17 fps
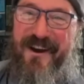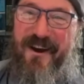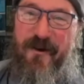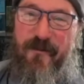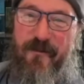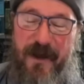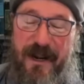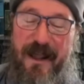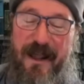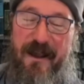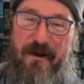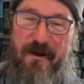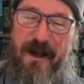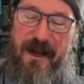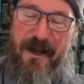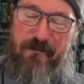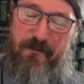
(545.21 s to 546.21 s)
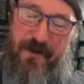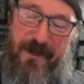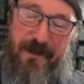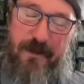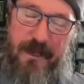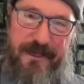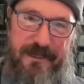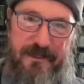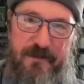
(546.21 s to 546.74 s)

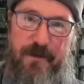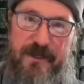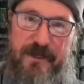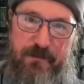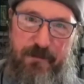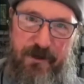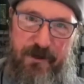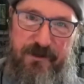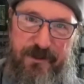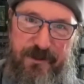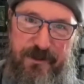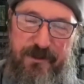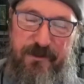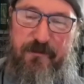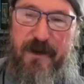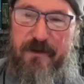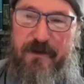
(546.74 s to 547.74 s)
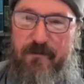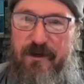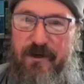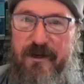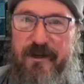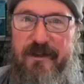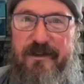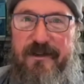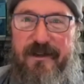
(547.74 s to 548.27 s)
I guess bus person is the right
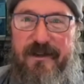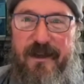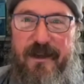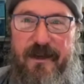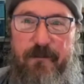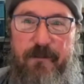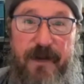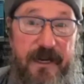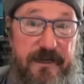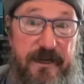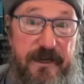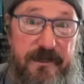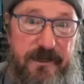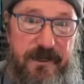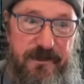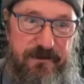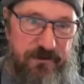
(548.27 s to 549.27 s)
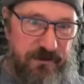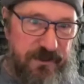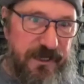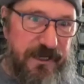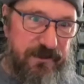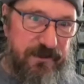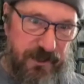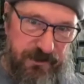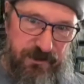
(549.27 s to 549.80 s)
word. But I did
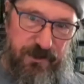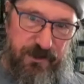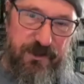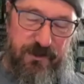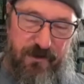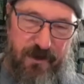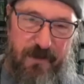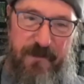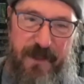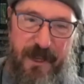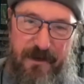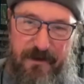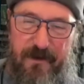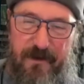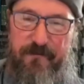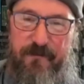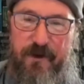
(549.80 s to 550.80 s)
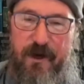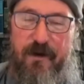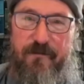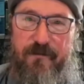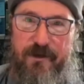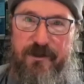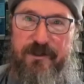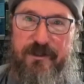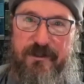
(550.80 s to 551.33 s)
dig ditches, so I'm not
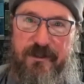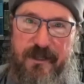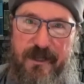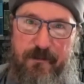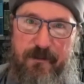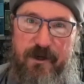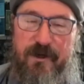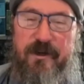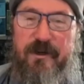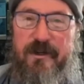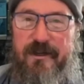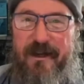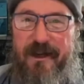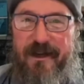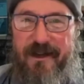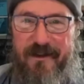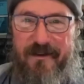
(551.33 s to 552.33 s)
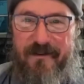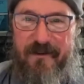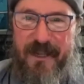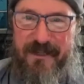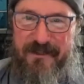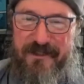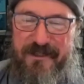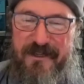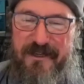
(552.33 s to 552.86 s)
averse to labor
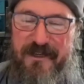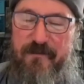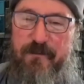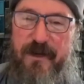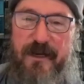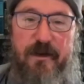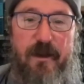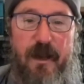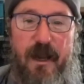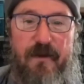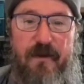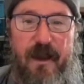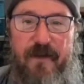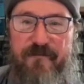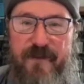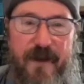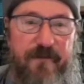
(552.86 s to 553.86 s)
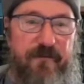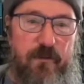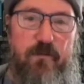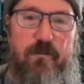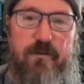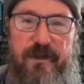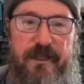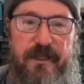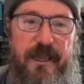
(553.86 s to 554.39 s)
as a kid. Never
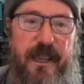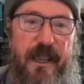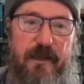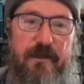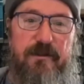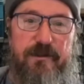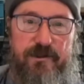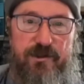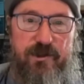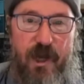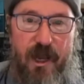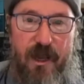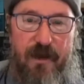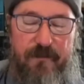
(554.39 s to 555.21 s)
really held a job.